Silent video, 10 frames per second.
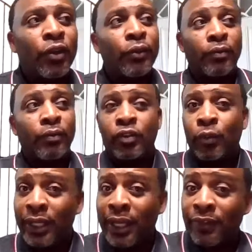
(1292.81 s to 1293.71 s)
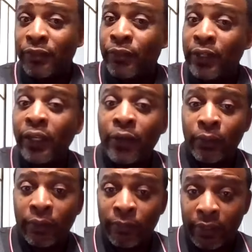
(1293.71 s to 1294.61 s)
So do we have the
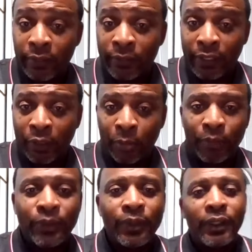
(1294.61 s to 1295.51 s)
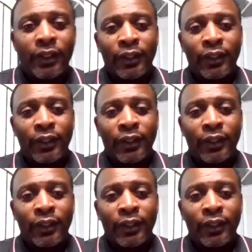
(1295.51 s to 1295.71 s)
vehicle available,